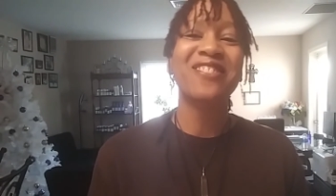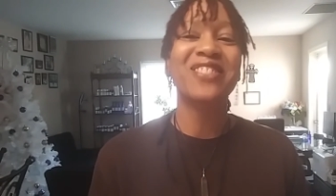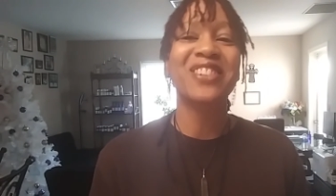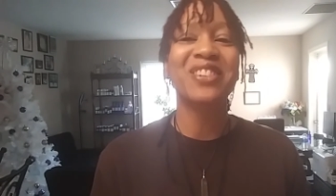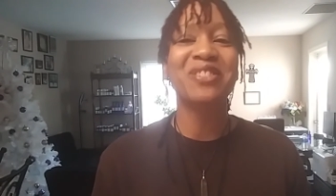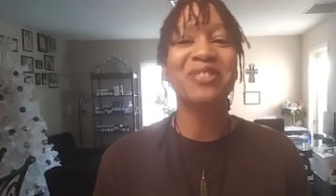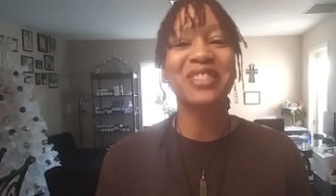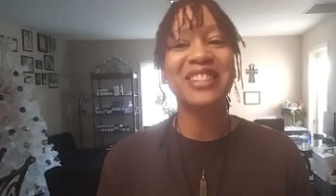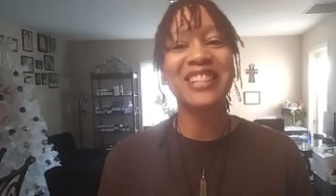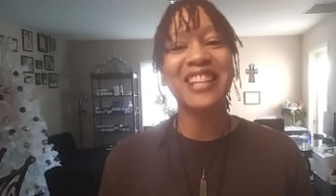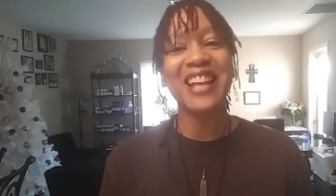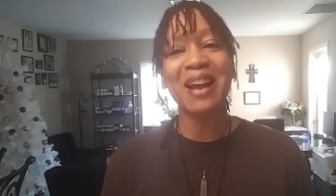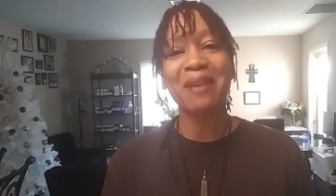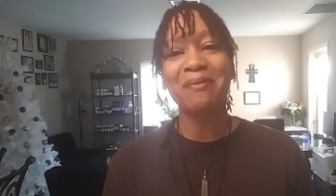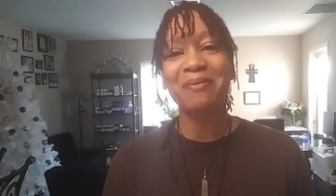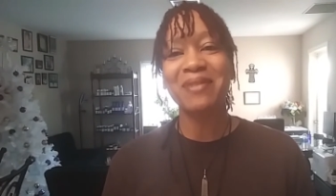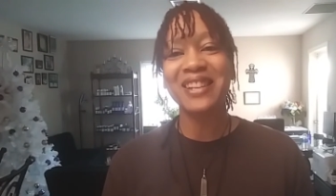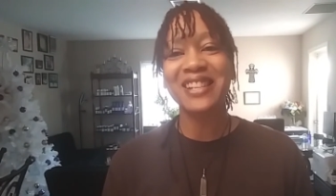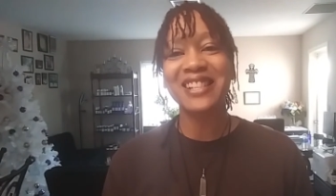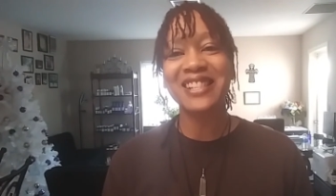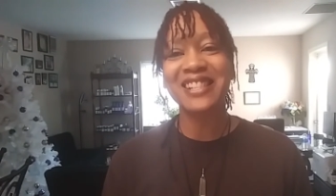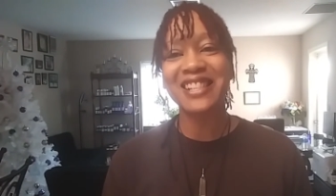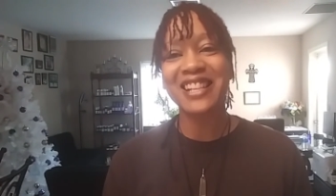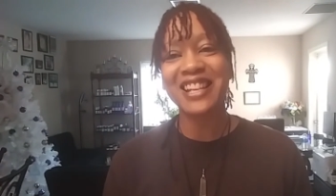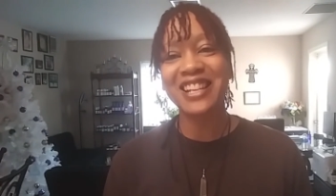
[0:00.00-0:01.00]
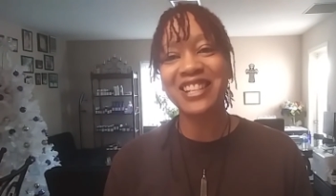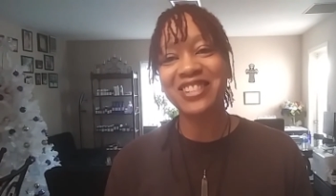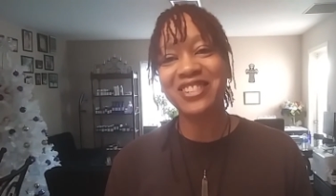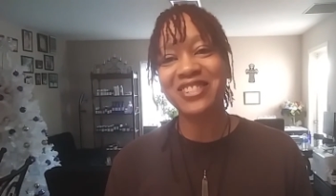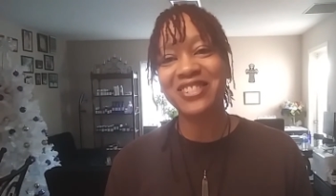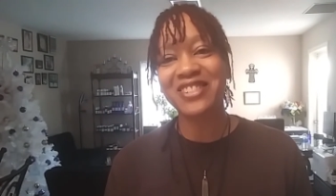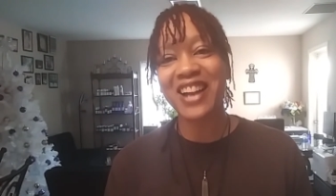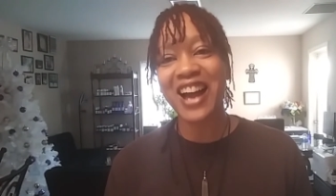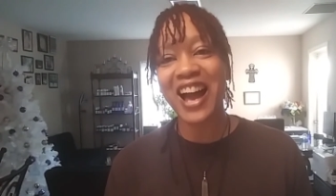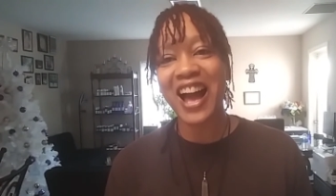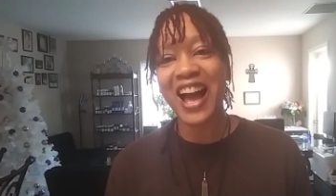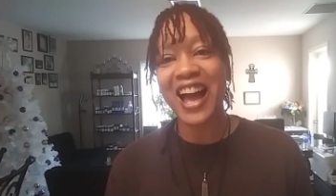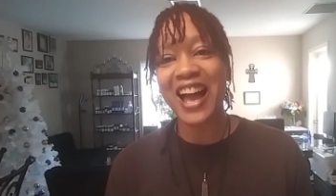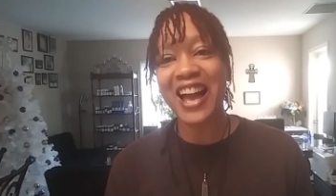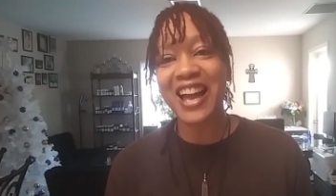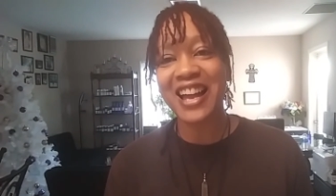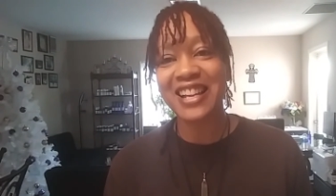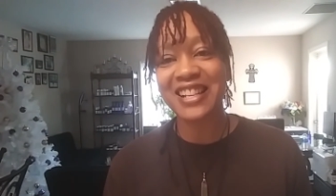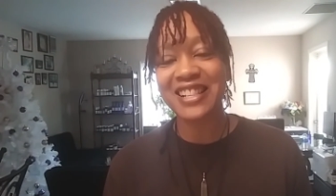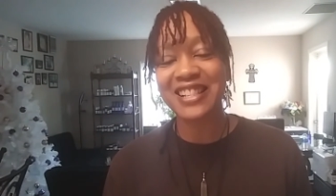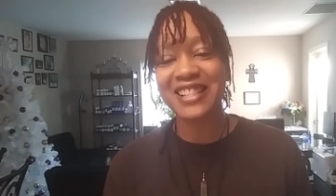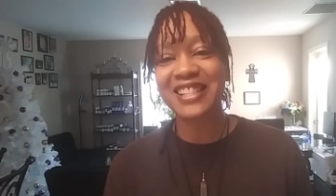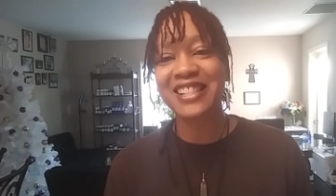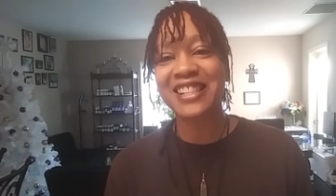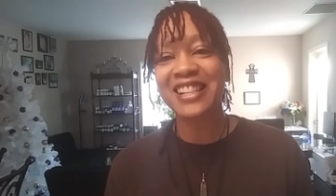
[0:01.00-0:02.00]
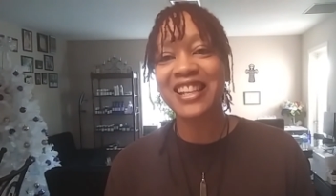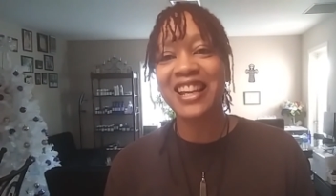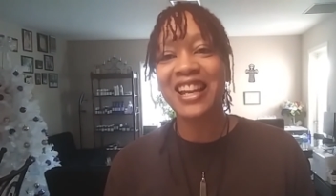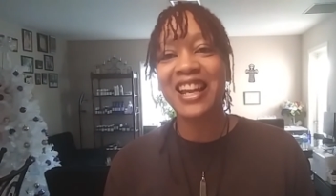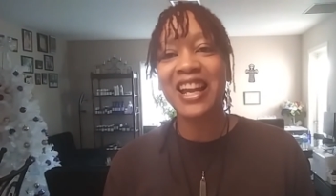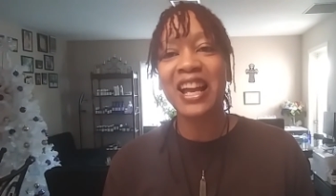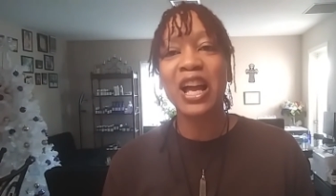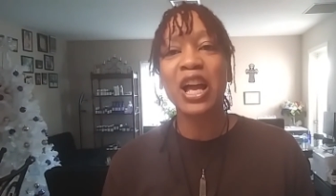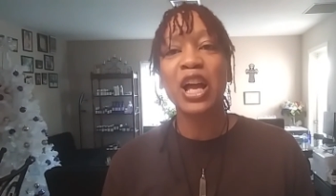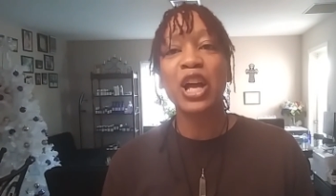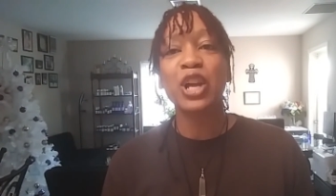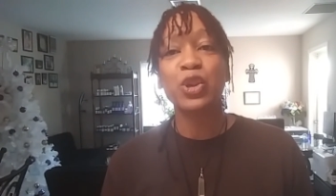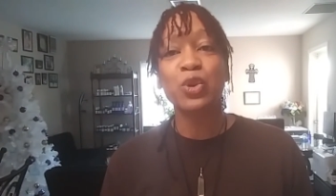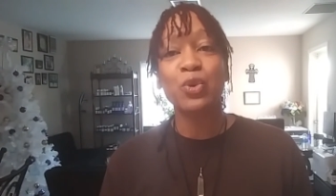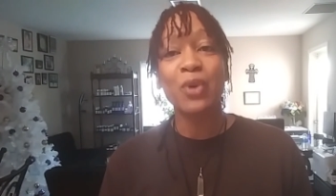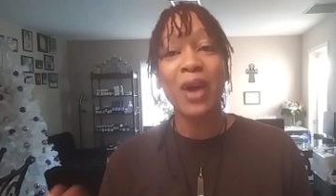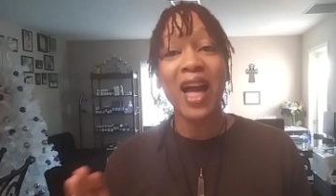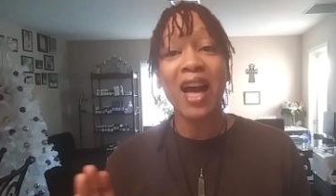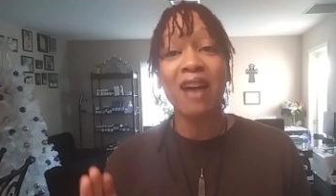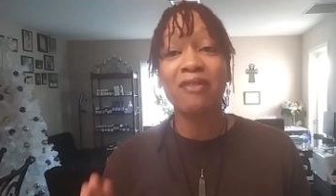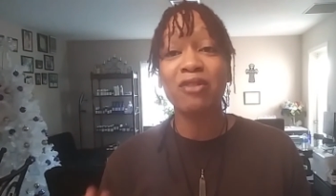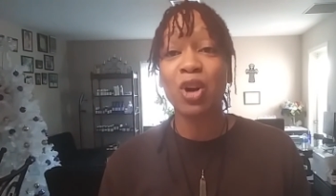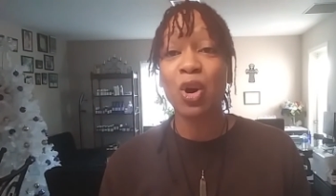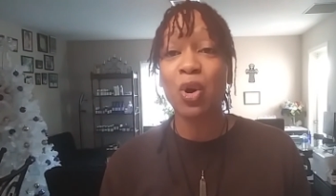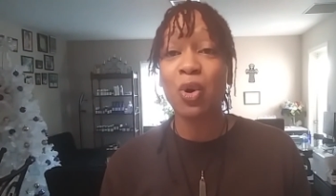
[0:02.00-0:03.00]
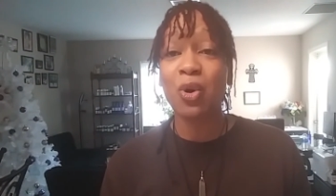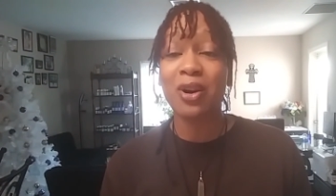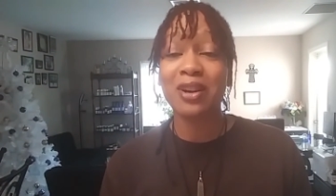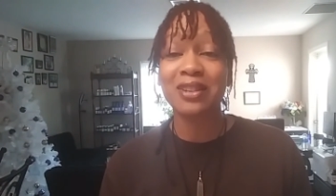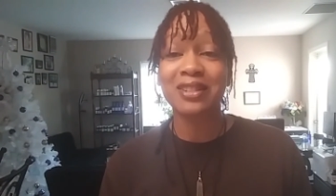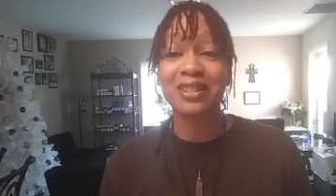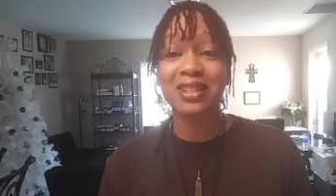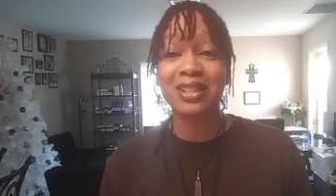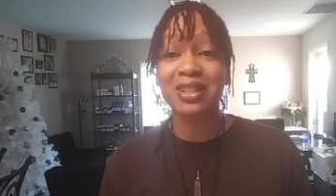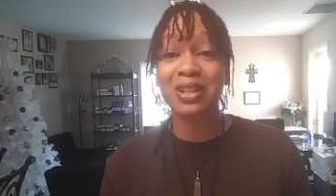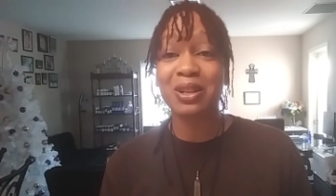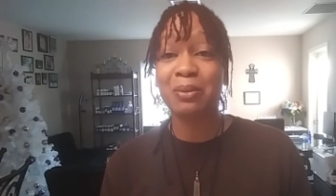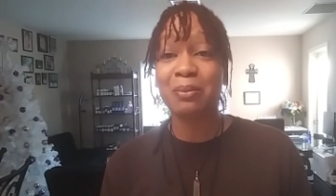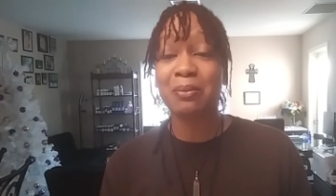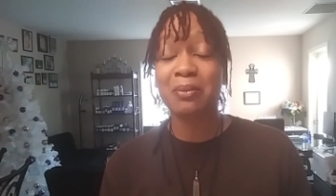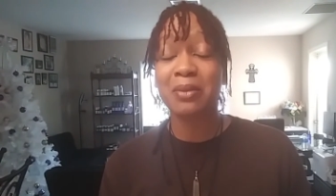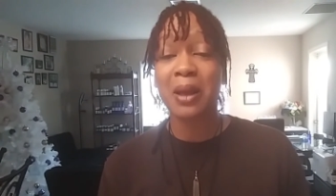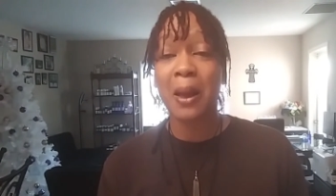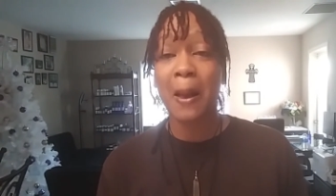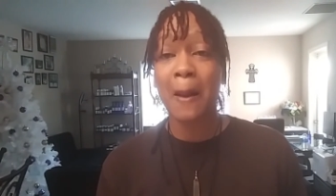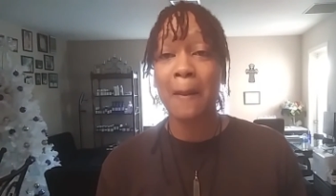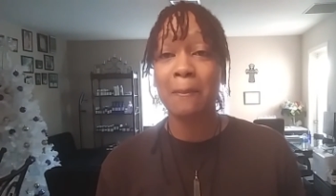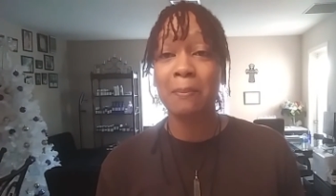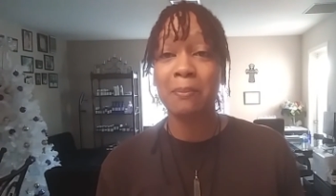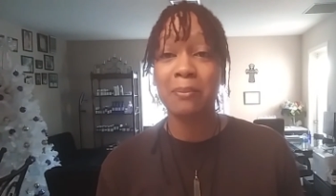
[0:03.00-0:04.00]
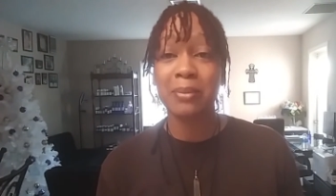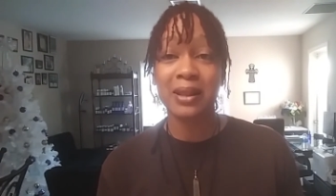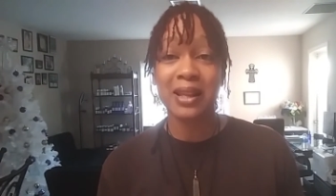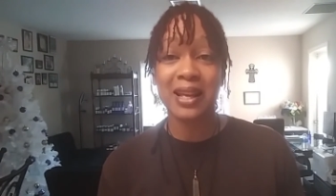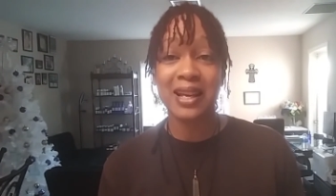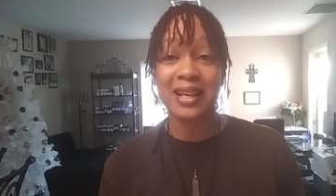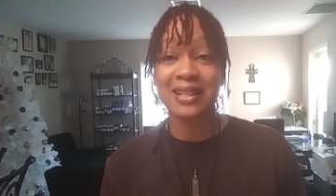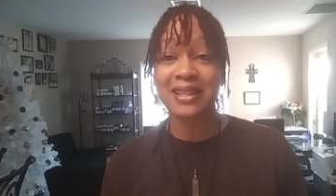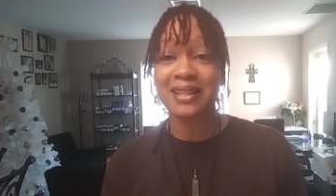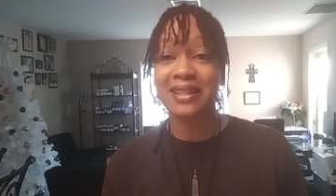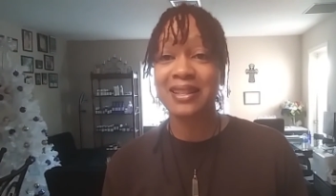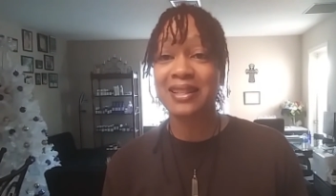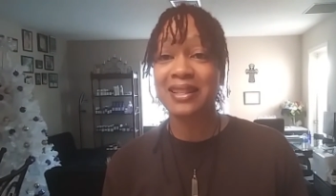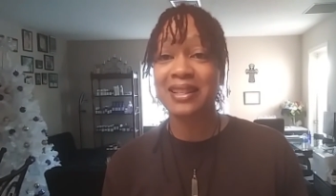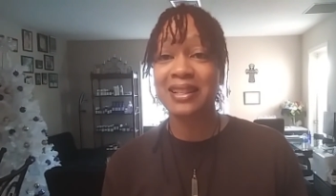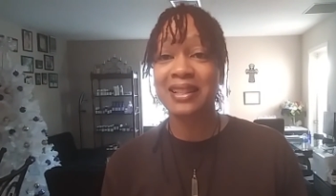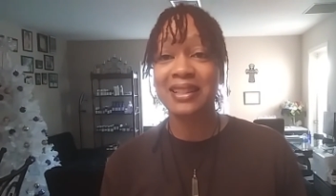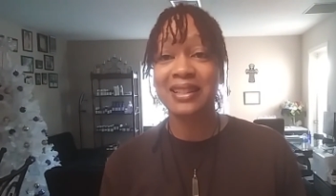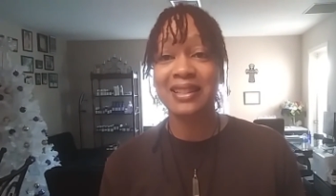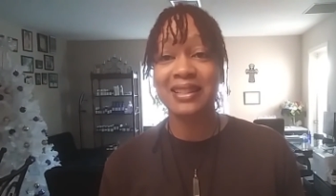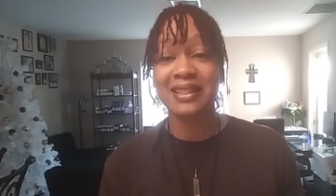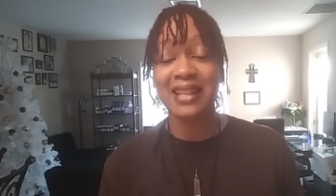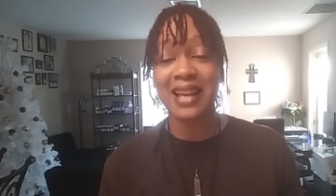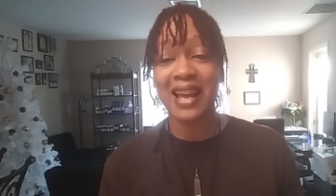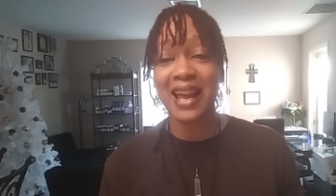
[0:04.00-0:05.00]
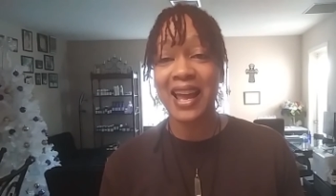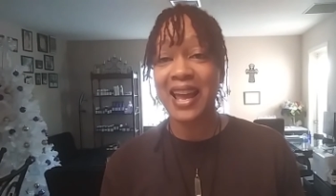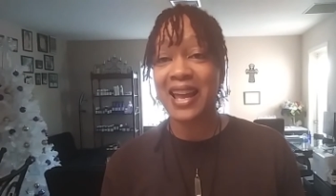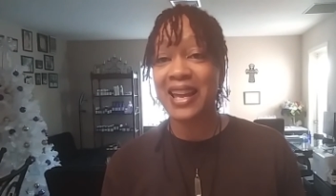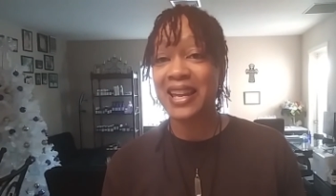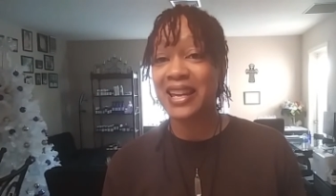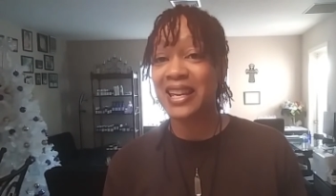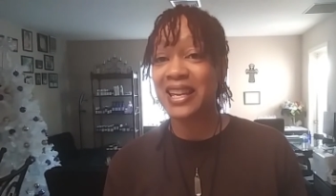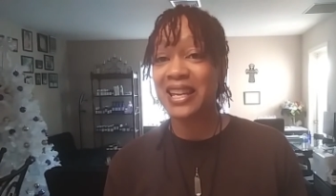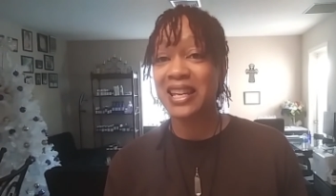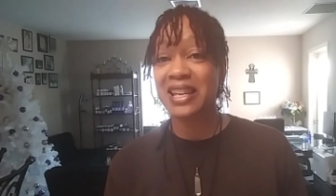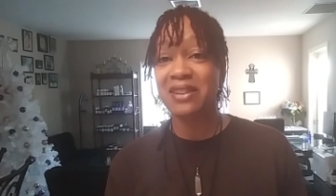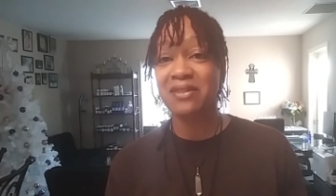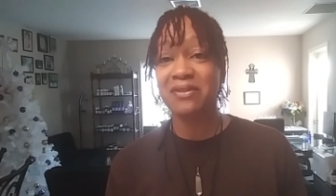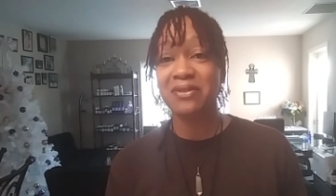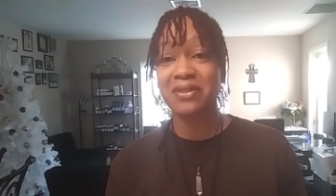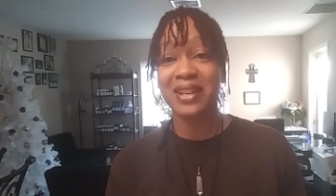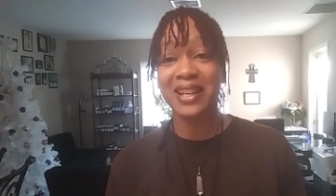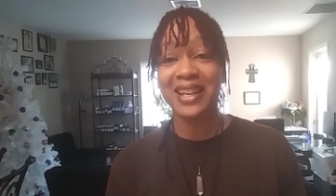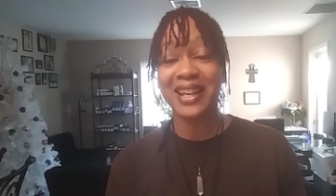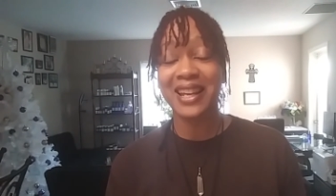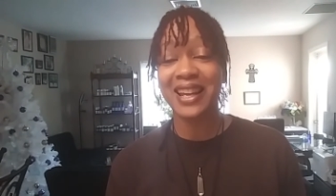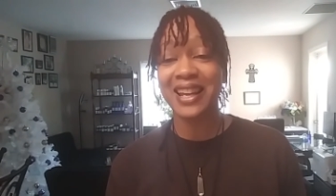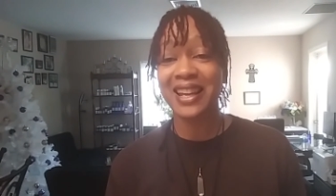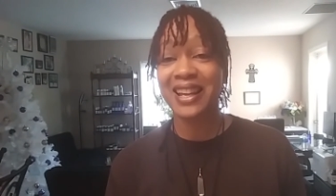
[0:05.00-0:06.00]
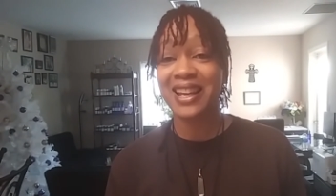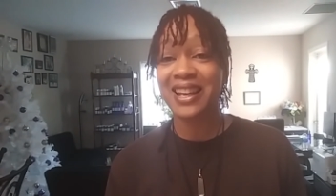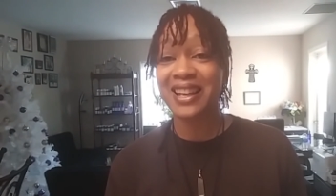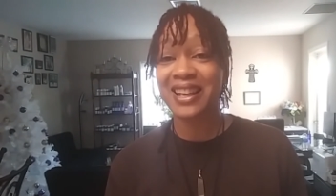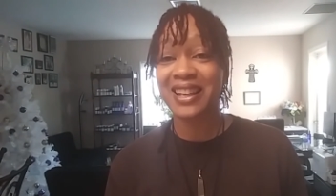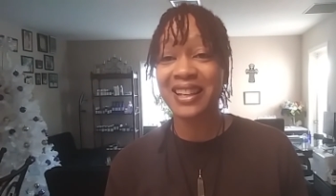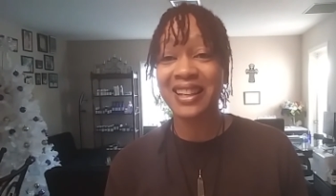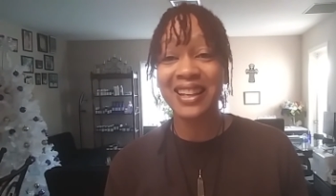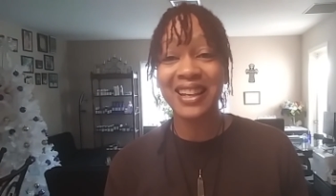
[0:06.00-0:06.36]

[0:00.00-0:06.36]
But with that being said, you guys, you have an awesome, blessed day, evening,